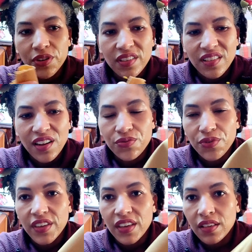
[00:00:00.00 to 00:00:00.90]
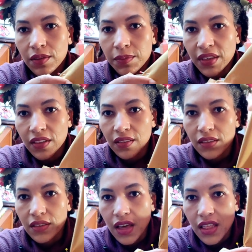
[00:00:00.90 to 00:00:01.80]
going to start off with the easy bit,
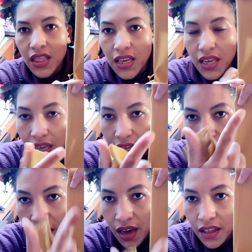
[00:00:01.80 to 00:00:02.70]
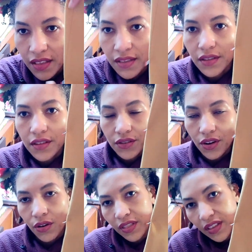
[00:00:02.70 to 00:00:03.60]
the darts
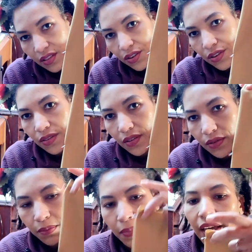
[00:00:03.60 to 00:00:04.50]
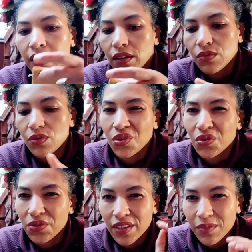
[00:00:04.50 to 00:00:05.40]
on the skirt back, which are
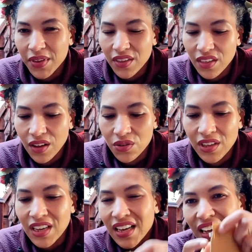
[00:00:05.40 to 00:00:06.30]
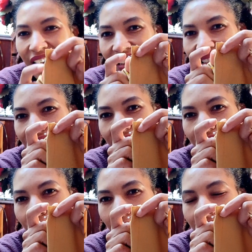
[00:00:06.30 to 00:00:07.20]
already pinned out. I
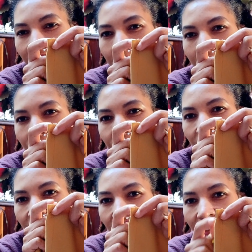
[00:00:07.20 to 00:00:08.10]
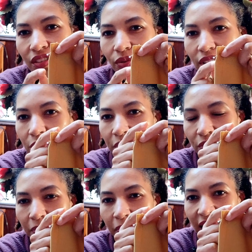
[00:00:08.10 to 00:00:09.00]
started the widest part of the dart, do a little bit
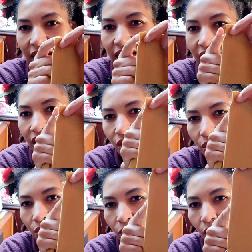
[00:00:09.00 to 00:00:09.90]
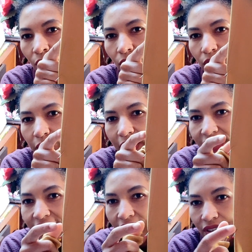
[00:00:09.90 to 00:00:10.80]
of a back stitch, going all the
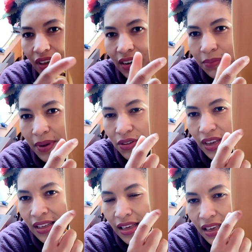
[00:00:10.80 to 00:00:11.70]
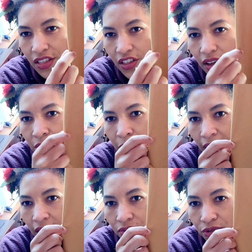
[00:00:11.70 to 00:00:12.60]
way down and about an inch
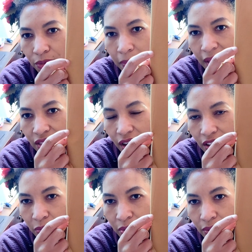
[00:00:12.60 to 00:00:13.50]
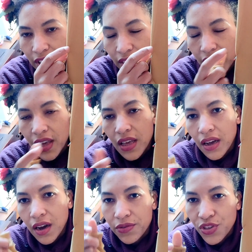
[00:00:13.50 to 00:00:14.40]
away from my dart point.
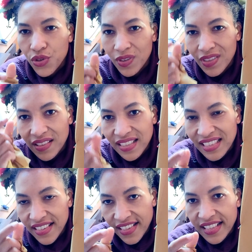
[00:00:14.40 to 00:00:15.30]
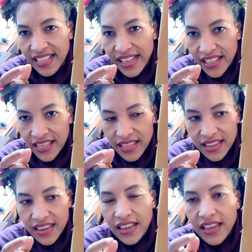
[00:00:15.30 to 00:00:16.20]
I'll reduce the stitch
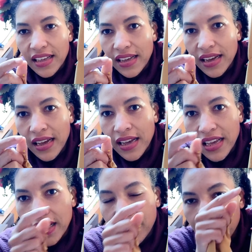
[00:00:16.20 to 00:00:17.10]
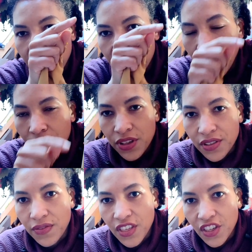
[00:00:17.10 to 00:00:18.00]
length and then I'll
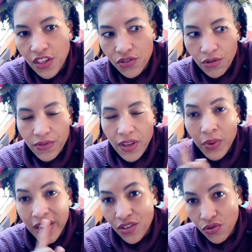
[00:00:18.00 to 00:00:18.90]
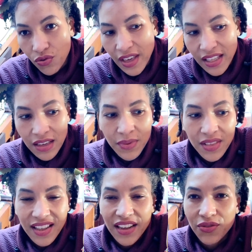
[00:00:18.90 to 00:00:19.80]
just finish it off. And when I do that, it
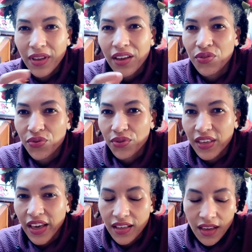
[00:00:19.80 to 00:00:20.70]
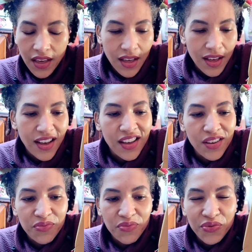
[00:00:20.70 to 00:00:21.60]
means that I don't have to do that
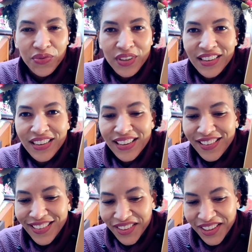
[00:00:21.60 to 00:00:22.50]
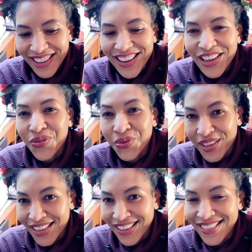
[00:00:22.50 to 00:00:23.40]
um, really
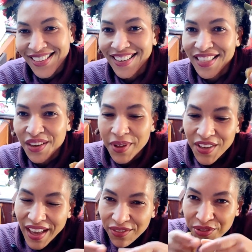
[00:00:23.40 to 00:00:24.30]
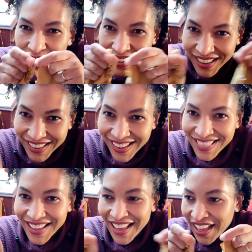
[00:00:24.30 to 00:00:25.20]
annoying and silly thing where you have to tie
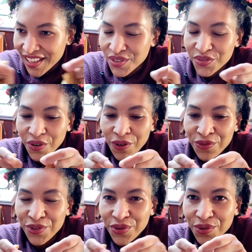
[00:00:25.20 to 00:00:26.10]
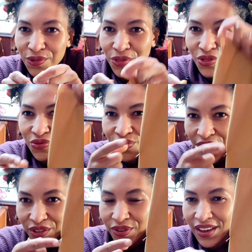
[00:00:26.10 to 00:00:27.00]
the ends of your
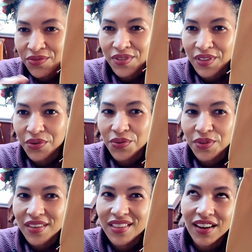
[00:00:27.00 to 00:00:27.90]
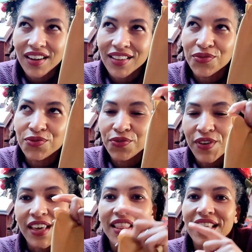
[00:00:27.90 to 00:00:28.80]
thread on every single dart for
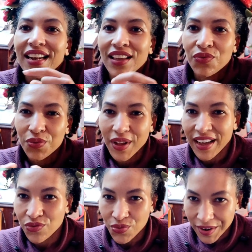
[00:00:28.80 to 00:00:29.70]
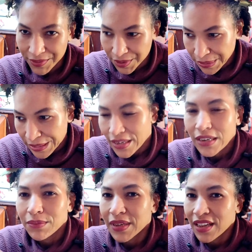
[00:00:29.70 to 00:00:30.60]
fear that it will unravel.
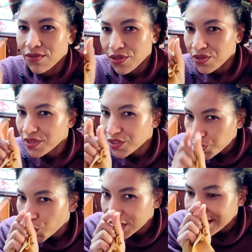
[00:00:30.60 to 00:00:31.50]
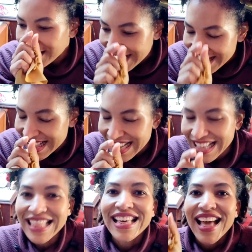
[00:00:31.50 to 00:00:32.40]
But if you use a smaller stitch
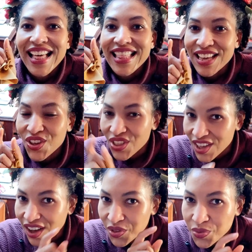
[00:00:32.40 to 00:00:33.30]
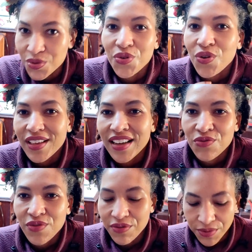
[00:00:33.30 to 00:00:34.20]
length, then your darts will not
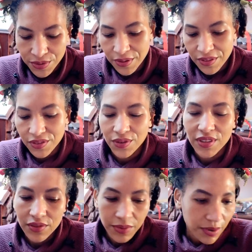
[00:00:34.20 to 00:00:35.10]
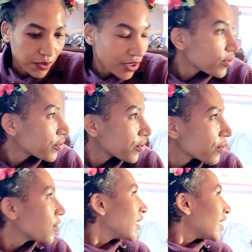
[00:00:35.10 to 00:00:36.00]
unravel. So that's what I'm going to
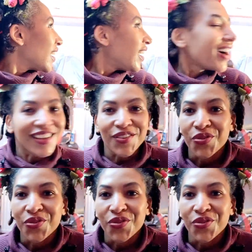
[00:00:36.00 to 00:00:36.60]
do. I